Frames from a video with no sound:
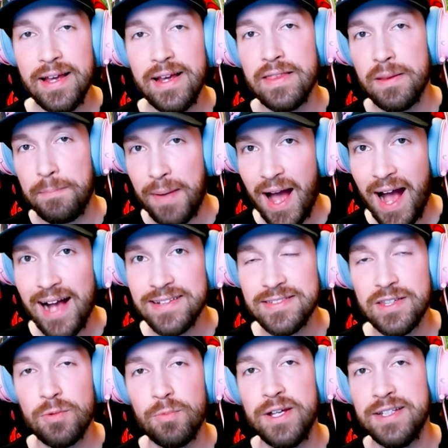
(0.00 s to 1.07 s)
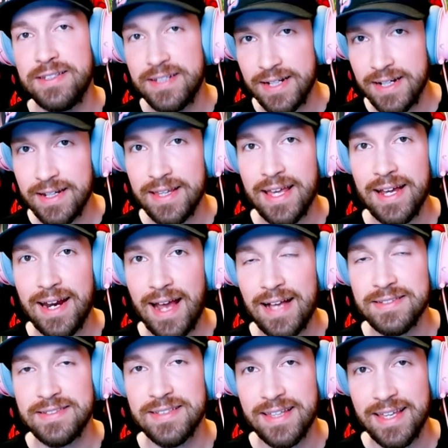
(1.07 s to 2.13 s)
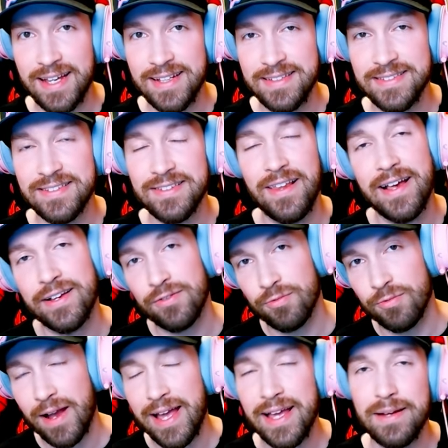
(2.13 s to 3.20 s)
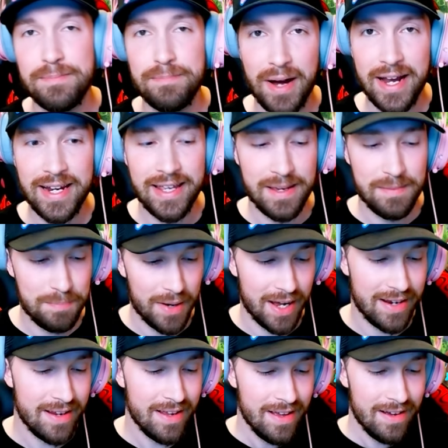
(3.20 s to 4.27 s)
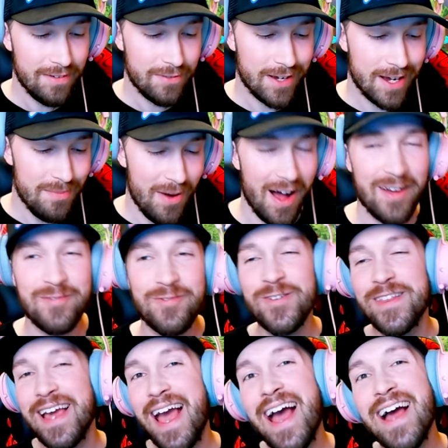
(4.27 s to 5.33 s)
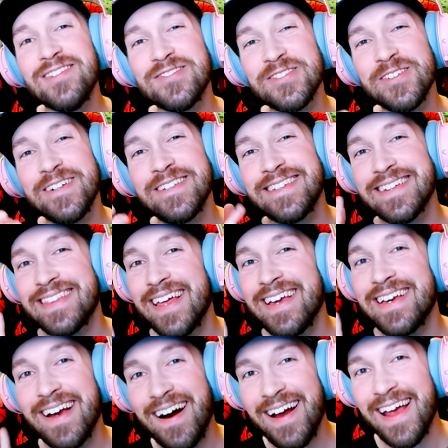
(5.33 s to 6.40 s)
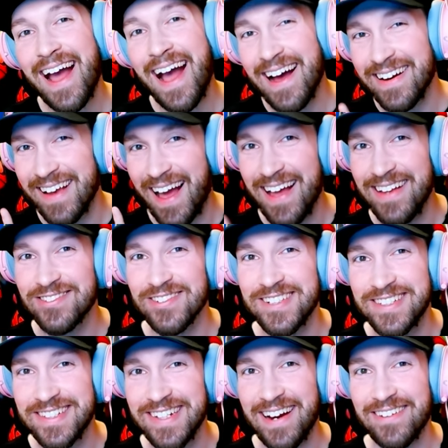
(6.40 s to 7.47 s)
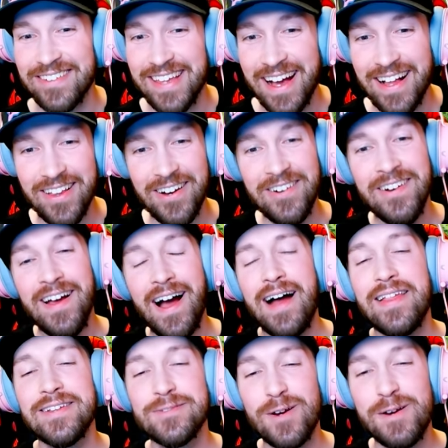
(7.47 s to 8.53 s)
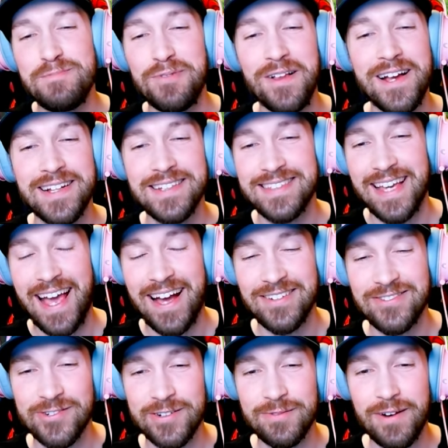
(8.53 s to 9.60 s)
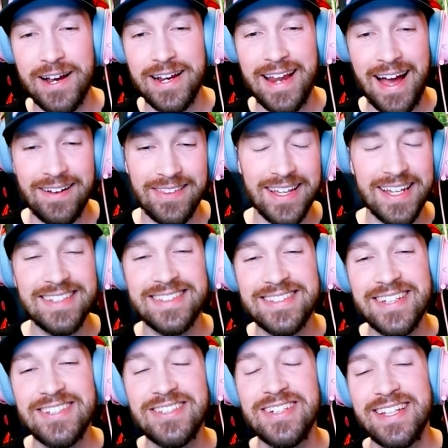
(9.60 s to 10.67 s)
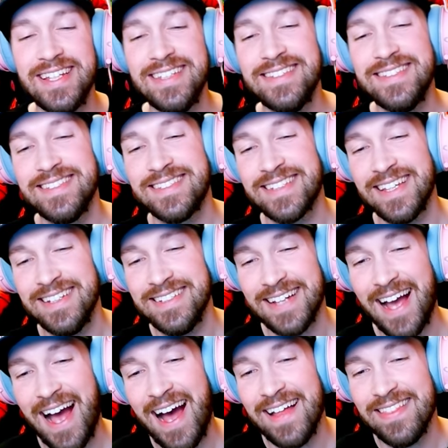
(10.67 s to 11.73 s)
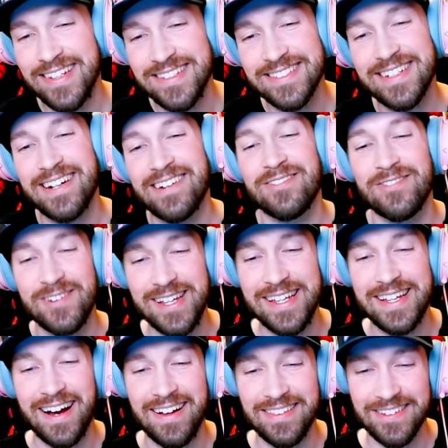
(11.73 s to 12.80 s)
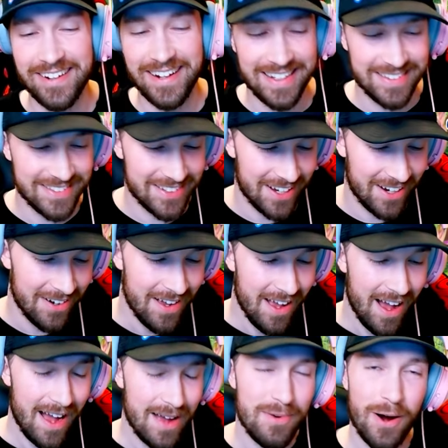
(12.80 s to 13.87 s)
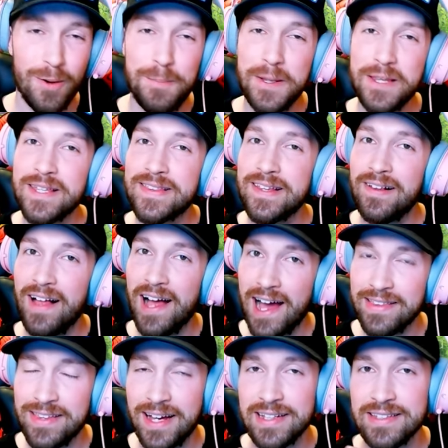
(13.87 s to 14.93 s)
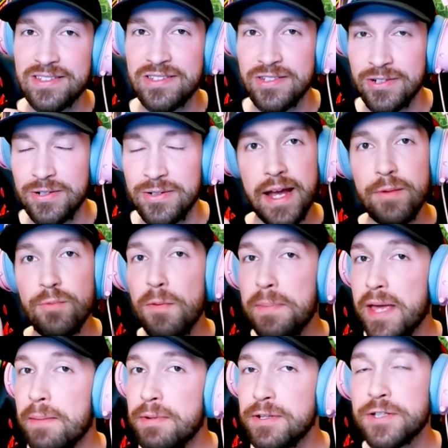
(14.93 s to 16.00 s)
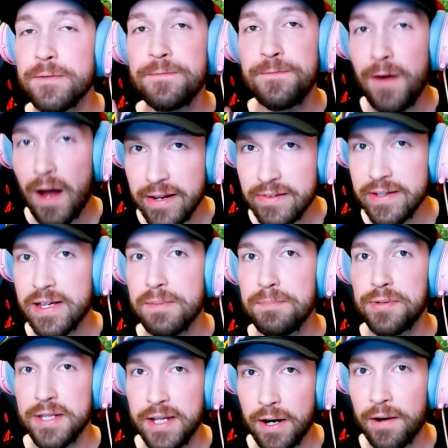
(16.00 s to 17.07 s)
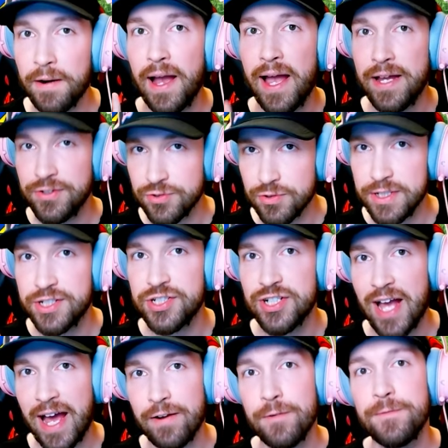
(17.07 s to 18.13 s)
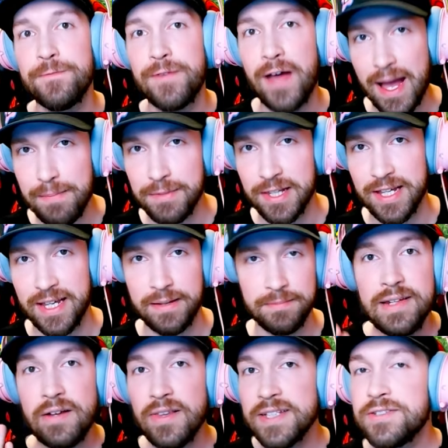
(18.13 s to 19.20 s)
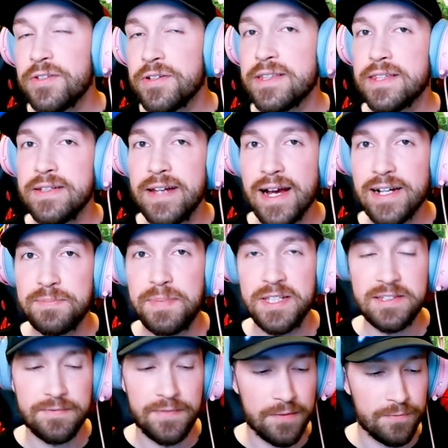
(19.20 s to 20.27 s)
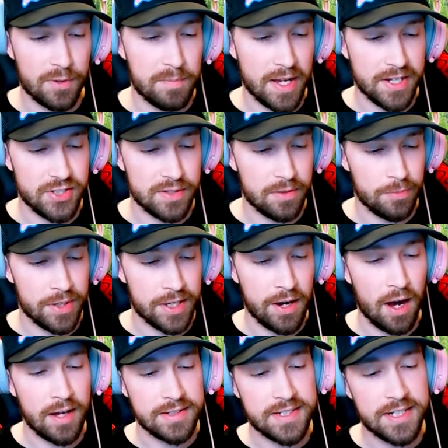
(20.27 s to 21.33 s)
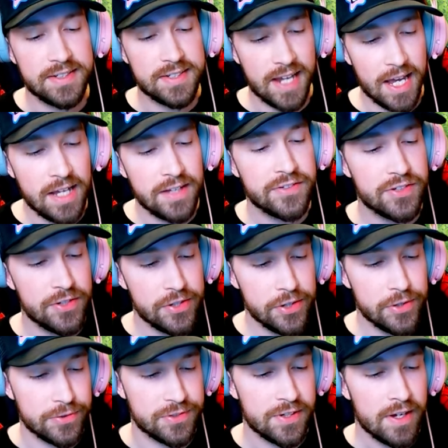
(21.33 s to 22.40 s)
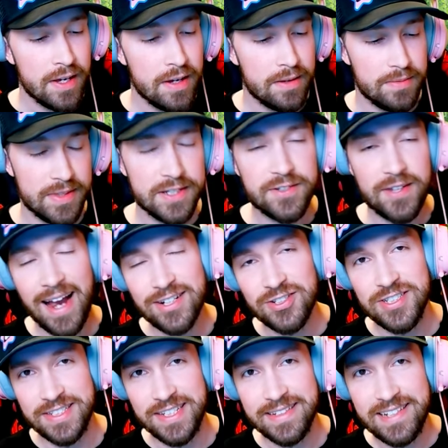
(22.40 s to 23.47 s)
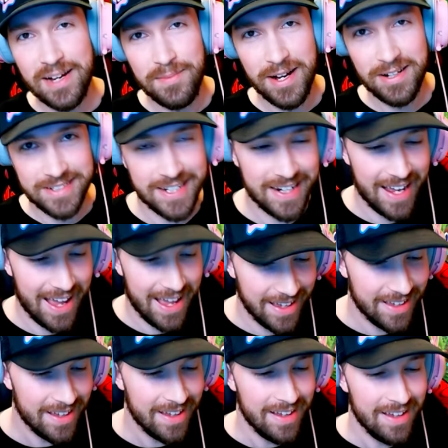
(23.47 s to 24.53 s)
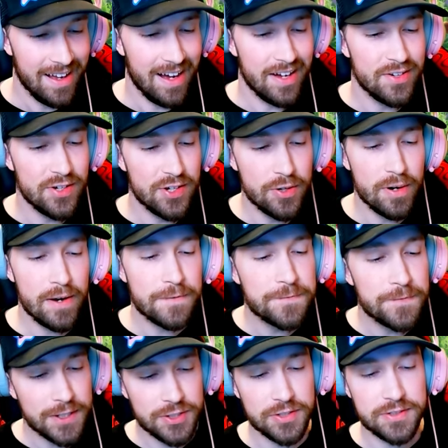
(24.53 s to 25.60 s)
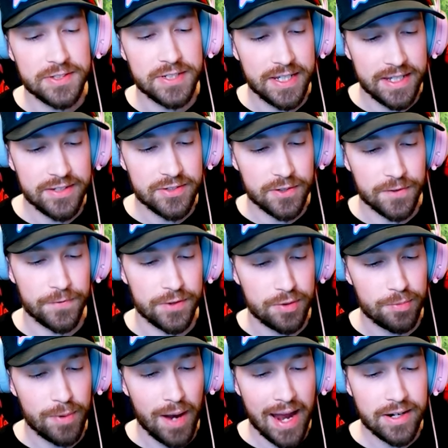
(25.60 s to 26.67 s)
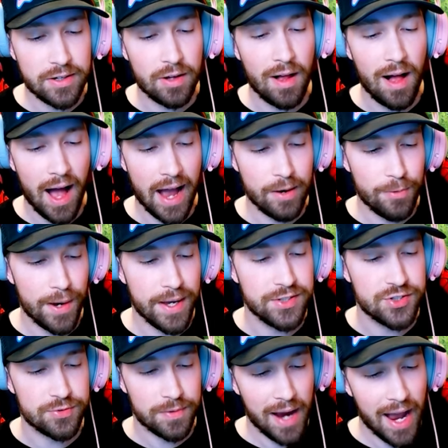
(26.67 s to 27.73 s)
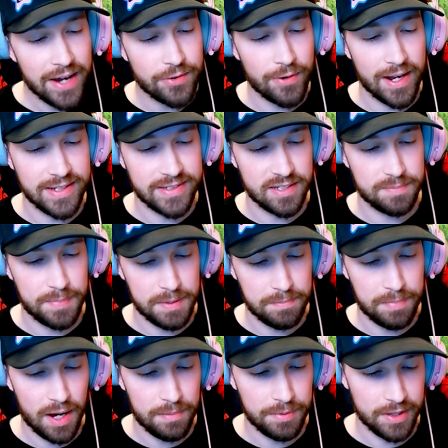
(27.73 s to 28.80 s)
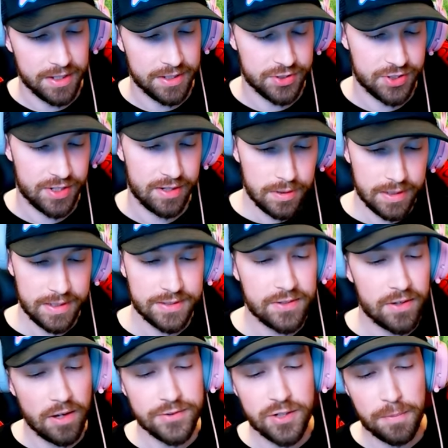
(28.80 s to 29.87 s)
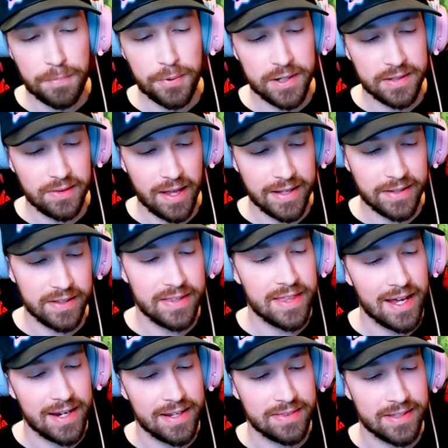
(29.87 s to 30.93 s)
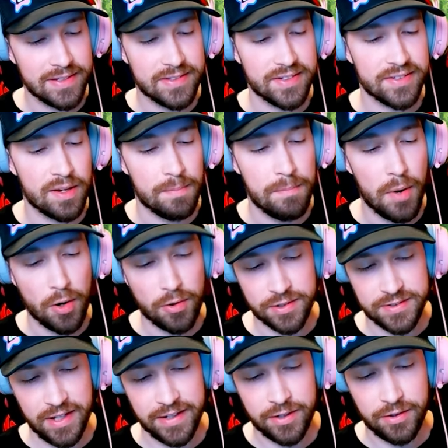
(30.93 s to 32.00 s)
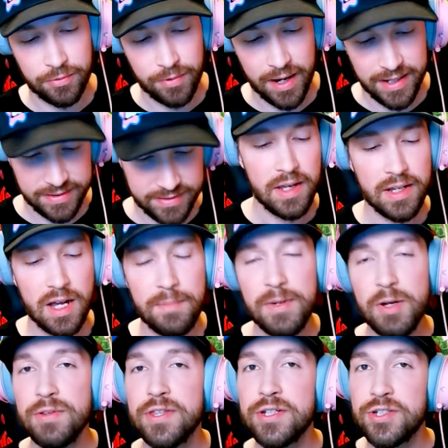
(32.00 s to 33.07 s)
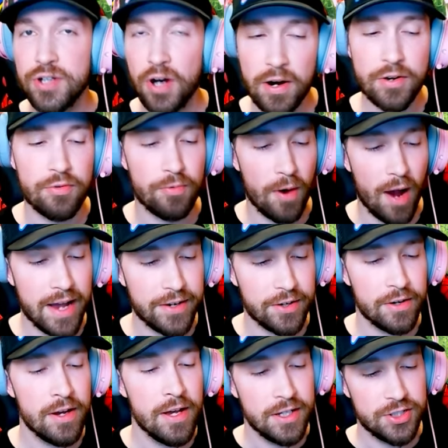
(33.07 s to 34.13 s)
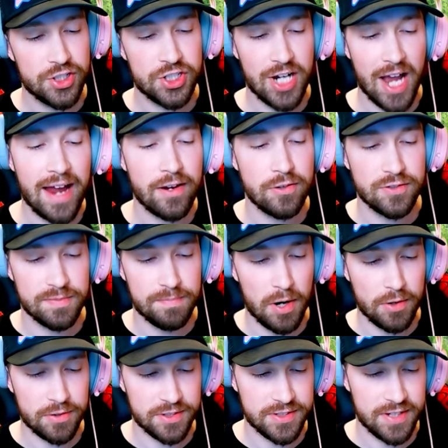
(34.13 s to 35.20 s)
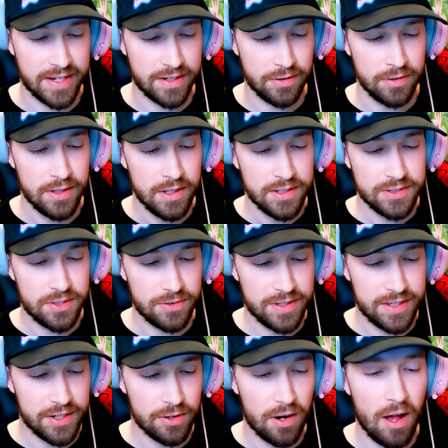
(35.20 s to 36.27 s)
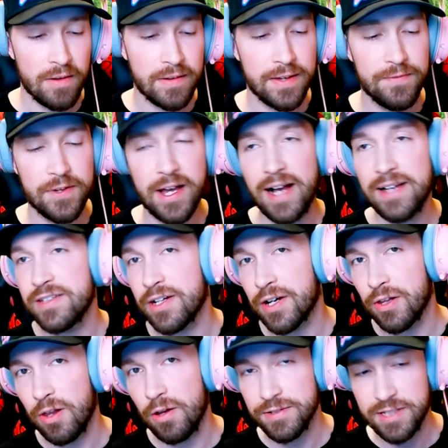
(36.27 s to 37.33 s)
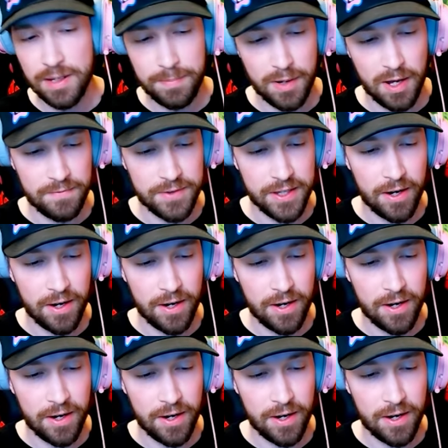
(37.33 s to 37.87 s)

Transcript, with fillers: in the past that we didn't get as skins, like Ray and Mighty, but come on, for the androids, like, they gotta add Android Shadow Yellow. That's why I'm playing as the android right now. Like, it's such an easy skin to add. They just gotta recolor it, so I'm hoping that they'll add that soon, and we'll be able to finally complete our Android Shadow family. Now, let's look at the next piece of information that we got. Today's news. This actually did come out today. A new official teaser for the Radical Highway drag race has been published. It's also pretty likely that this is a motorcycle race, coming with the Dark Rider Shadow's motorcycle. So here I'll give you guys a close-up of the